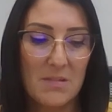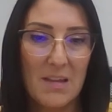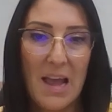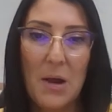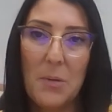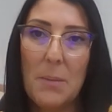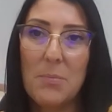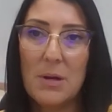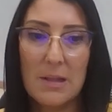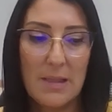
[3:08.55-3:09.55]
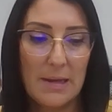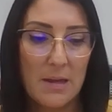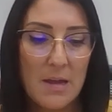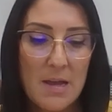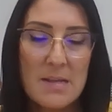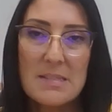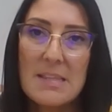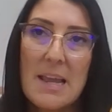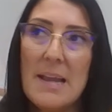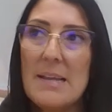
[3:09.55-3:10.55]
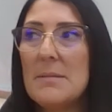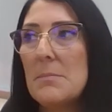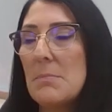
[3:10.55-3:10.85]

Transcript: how do I put it? Like, say,